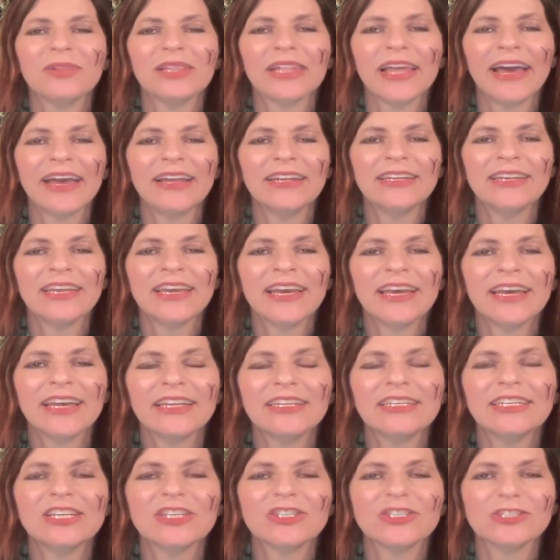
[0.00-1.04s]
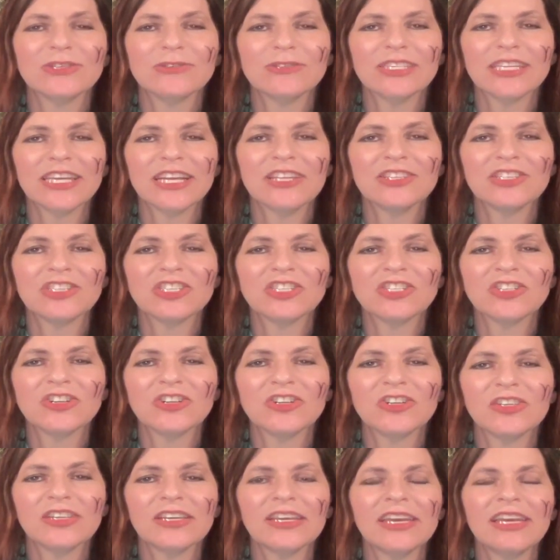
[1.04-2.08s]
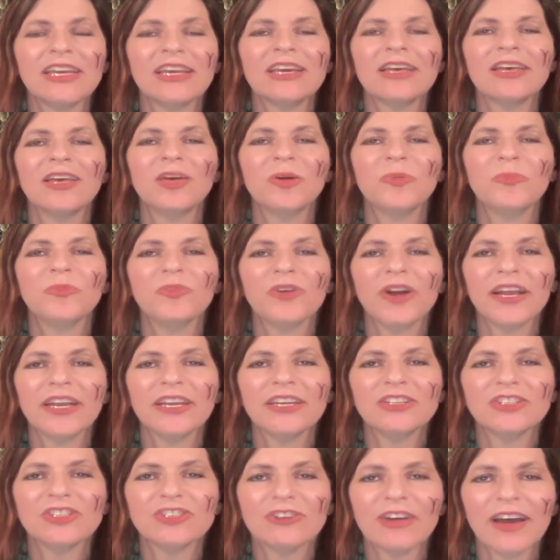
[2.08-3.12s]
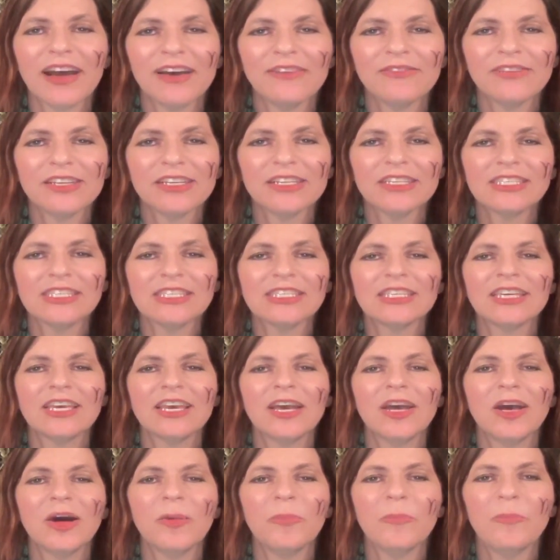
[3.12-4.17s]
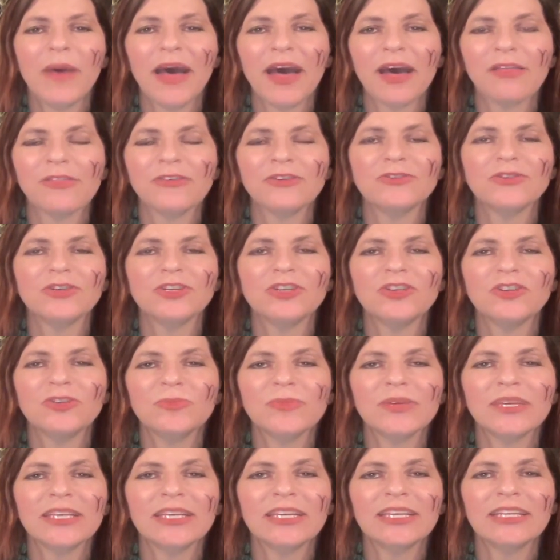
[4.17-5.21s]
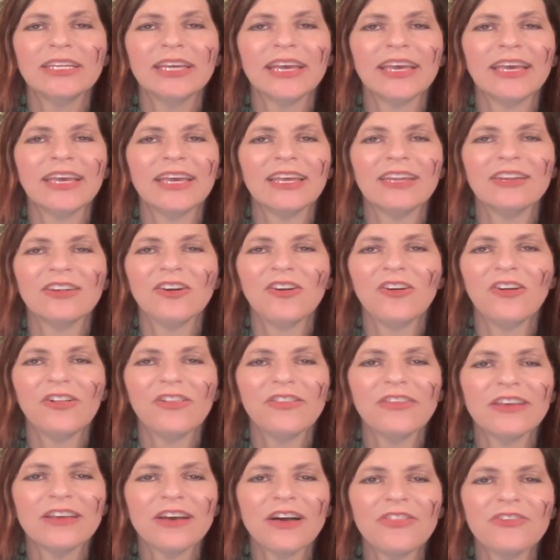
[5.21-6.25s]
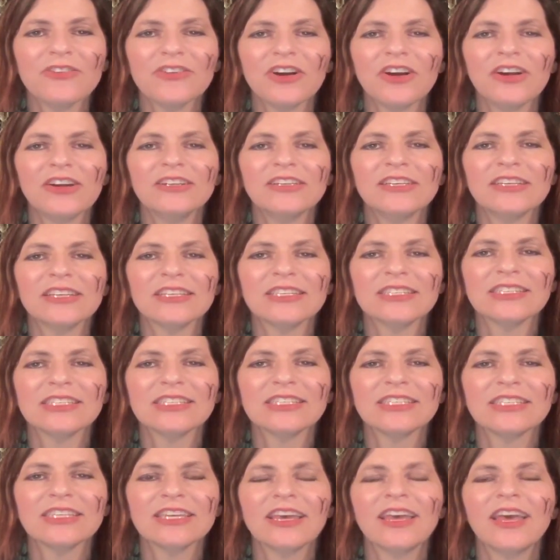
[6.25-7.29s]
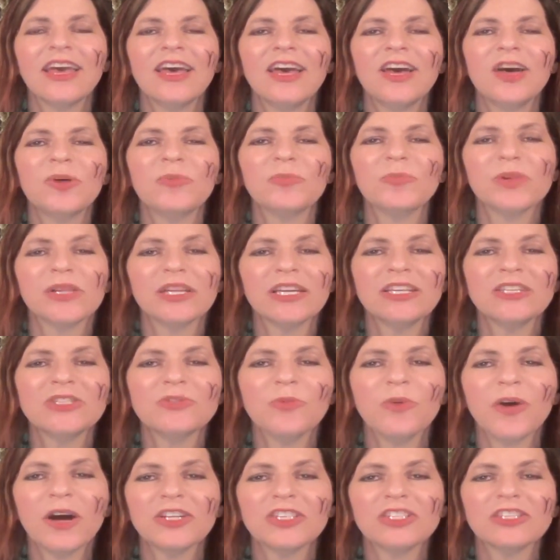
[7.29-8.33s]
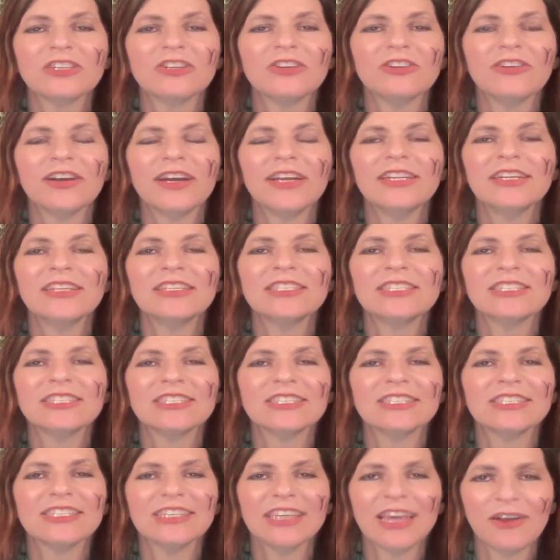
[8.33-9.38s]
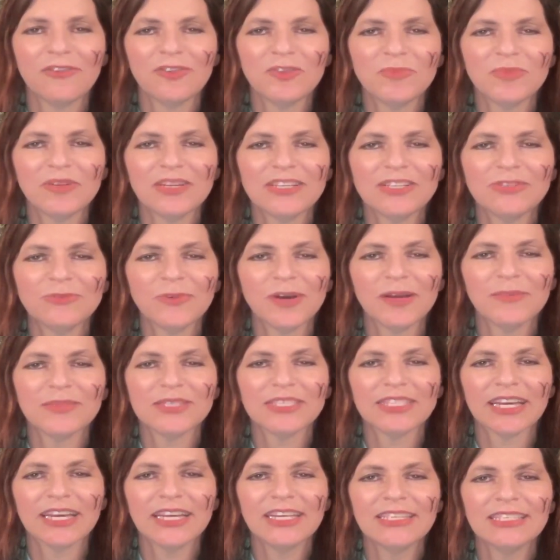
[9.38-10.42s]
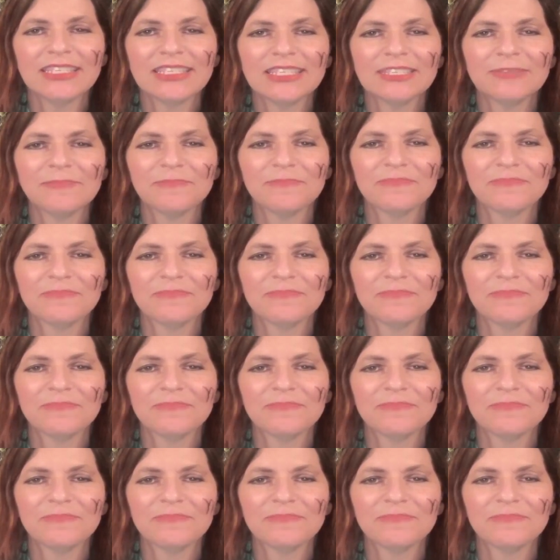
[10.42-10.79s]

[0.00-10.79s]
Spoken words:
Latinand, Suzanne Sterling, Brian Travis, Matthew Human, and all the other artists. Please watch the credits to see everybody's websites.